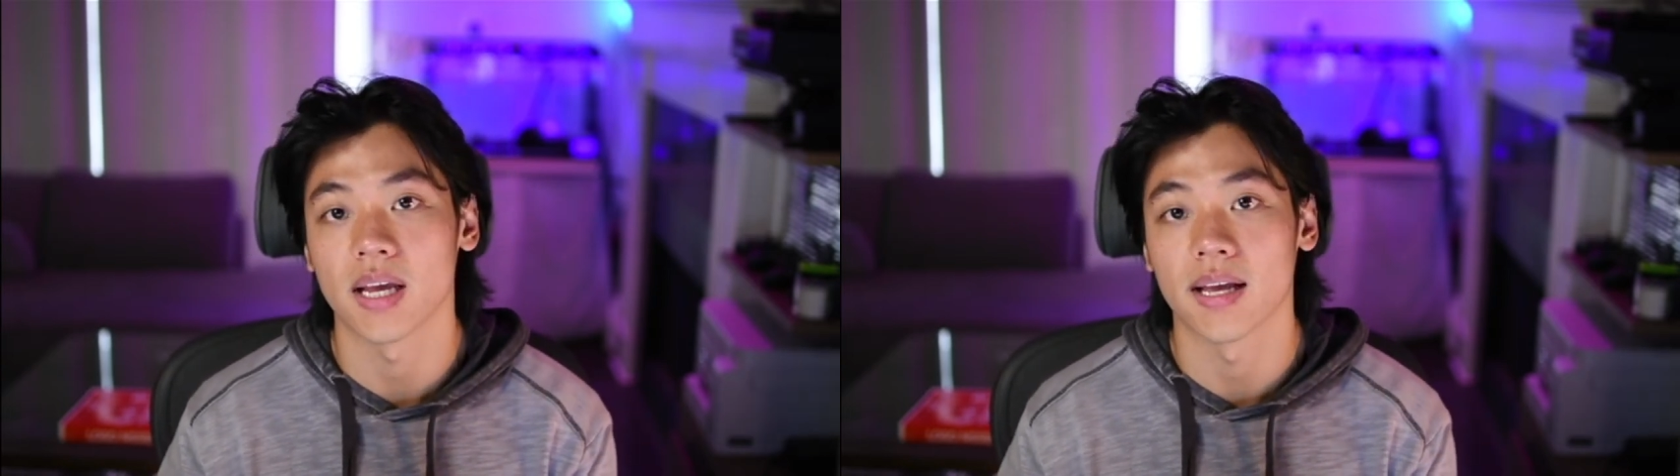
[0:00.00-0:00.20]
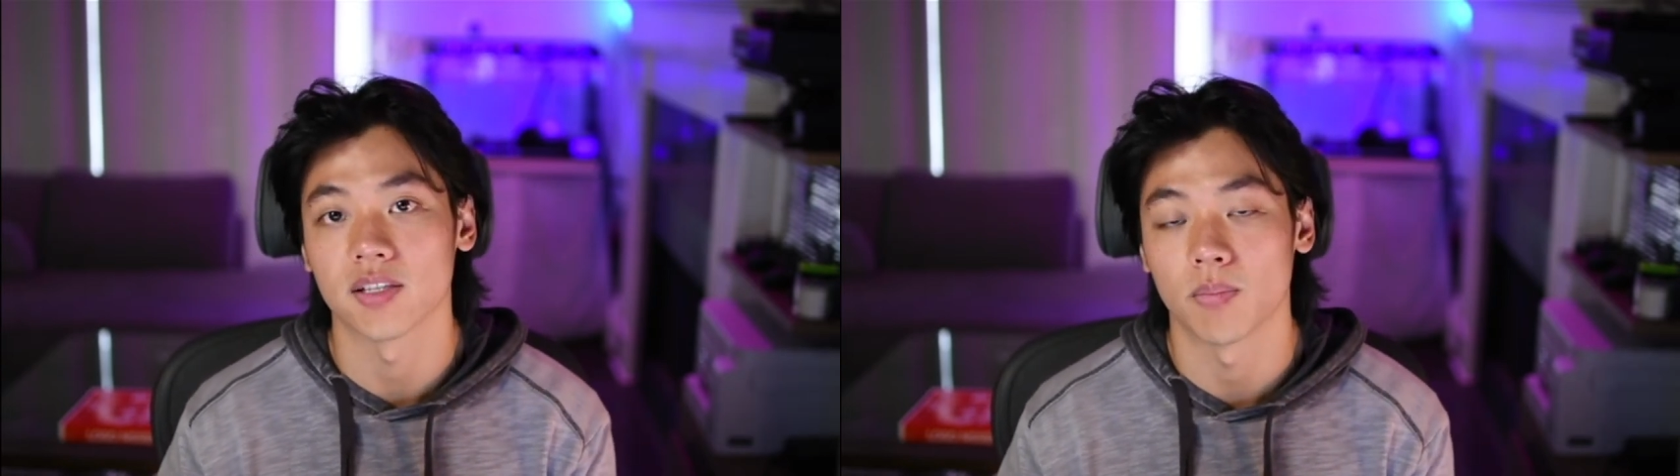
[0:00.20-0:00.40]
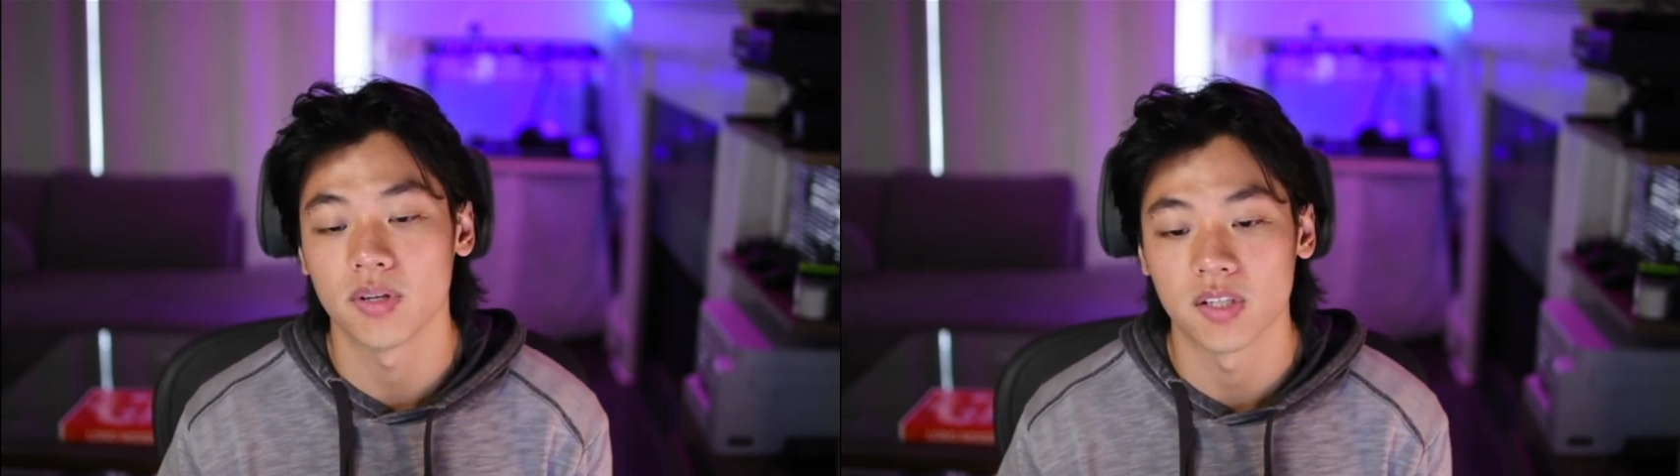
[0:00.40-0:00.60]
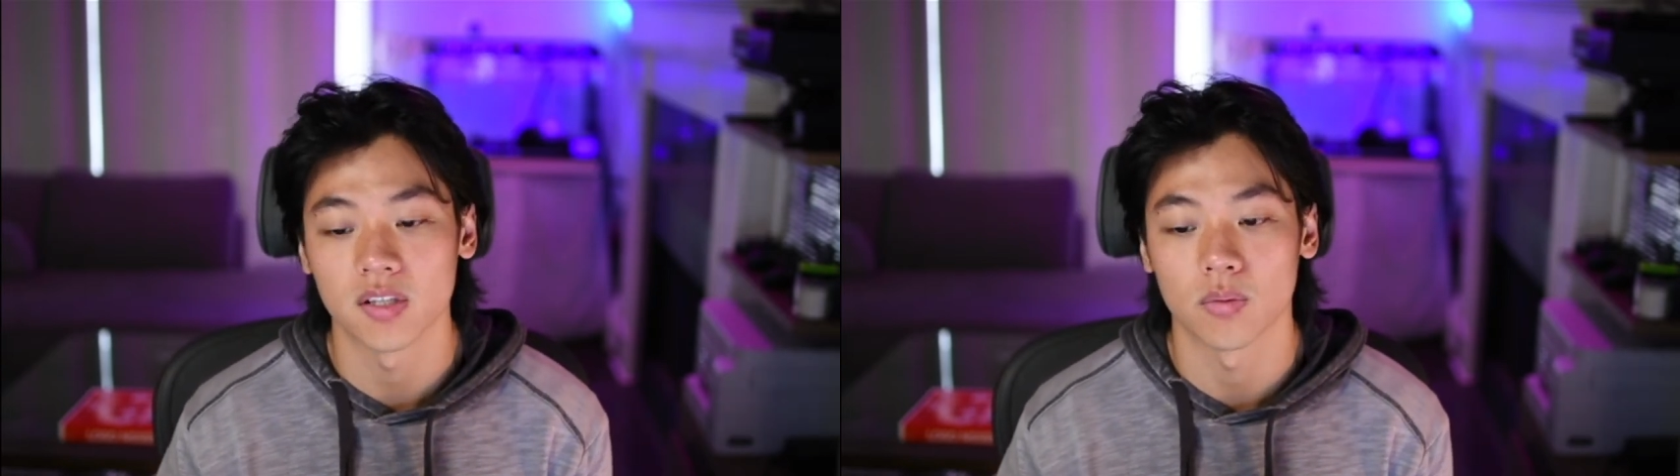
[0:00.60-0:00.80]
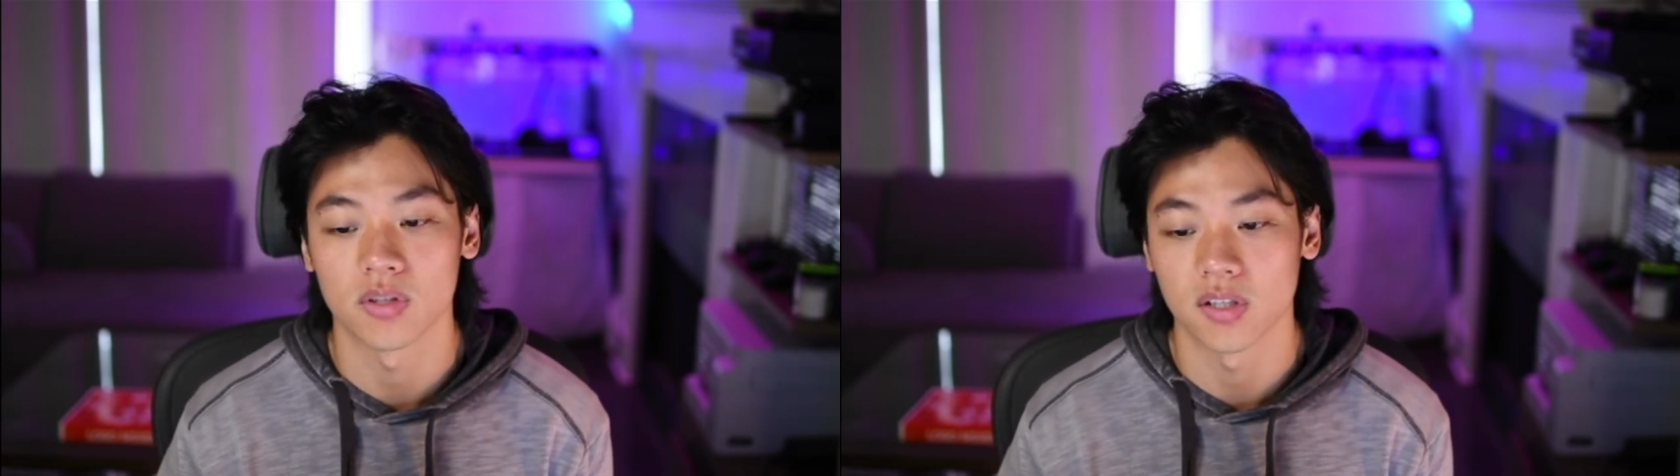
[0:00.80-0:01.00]
as a
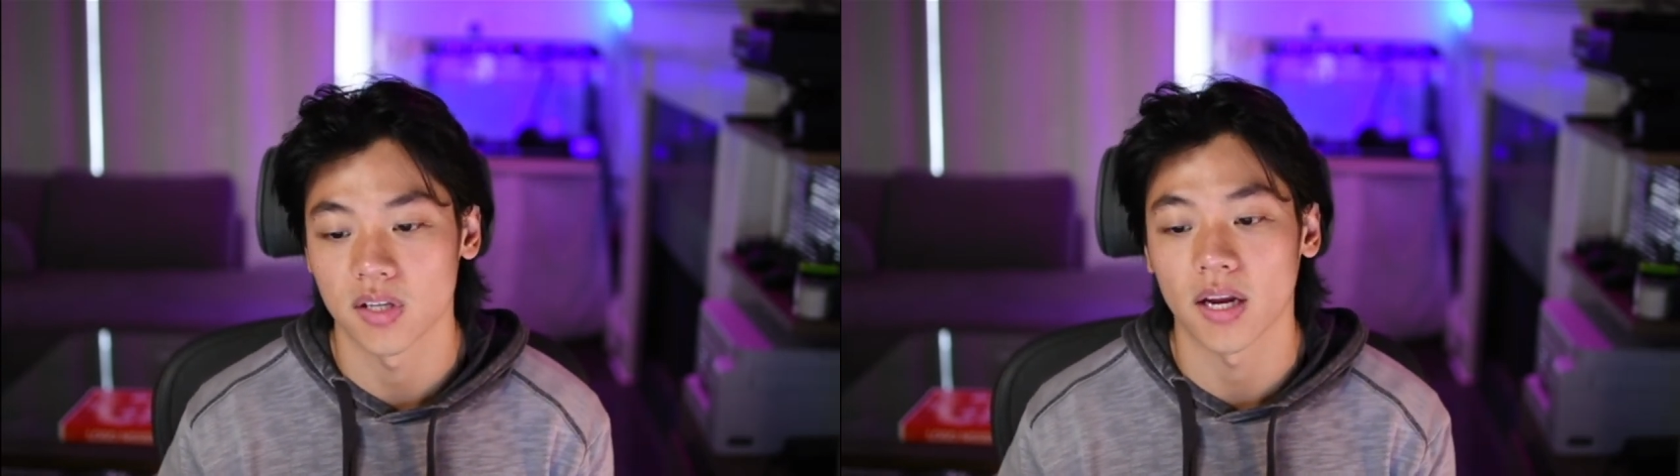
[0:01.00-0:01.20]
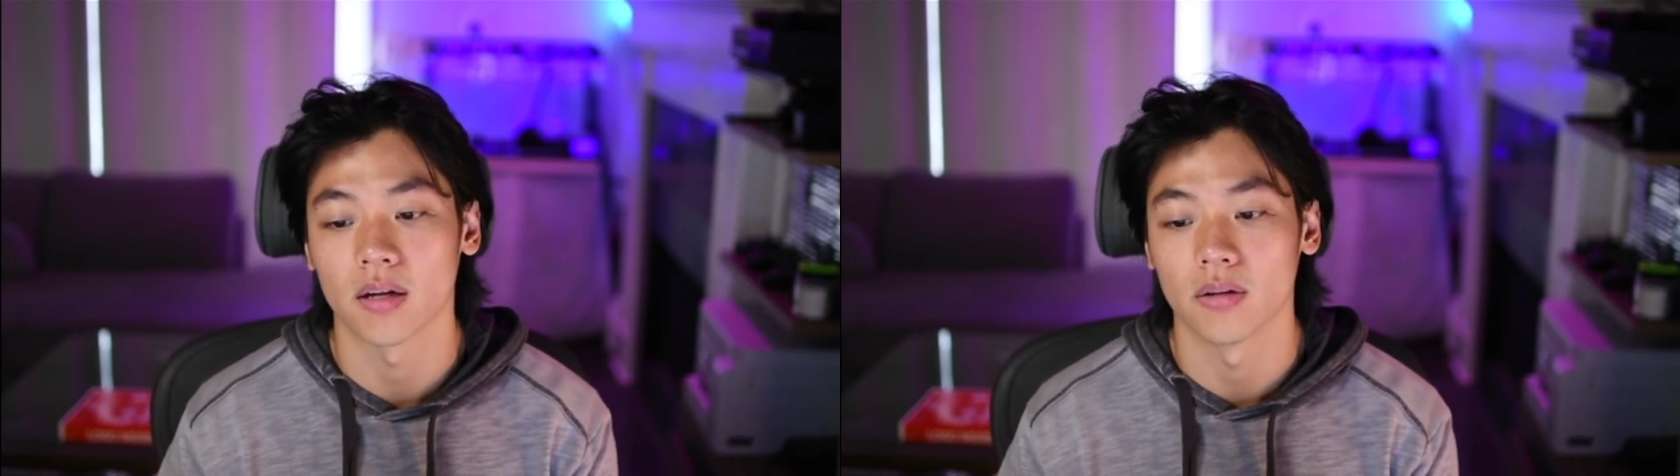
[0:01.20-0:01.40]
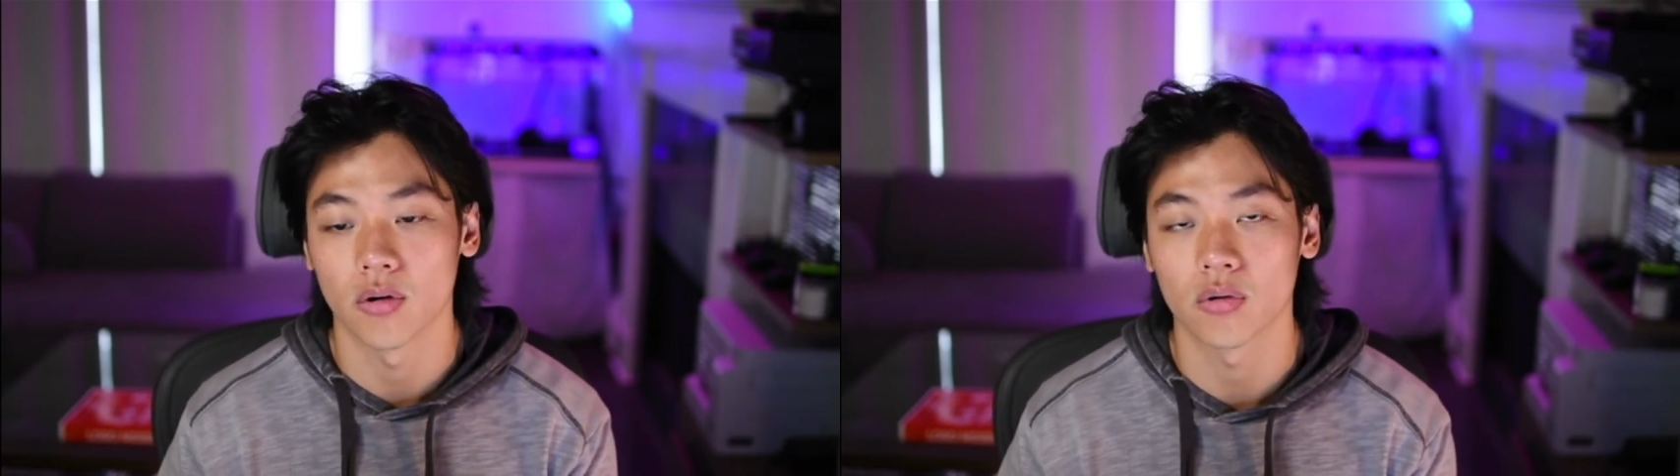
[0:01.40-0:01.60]
business, which is like locally